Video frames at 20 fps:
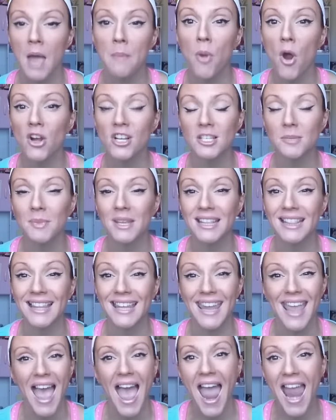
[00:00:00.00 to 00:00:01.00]

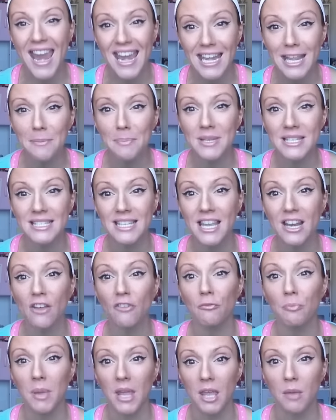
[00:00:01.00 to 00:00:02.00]
Approximately 80%
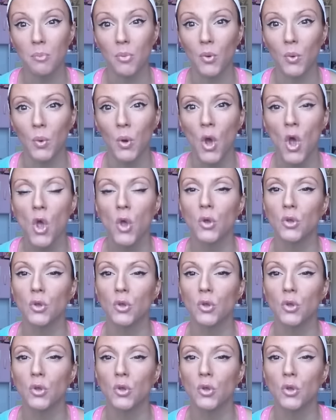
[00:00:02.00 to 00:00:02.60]
of people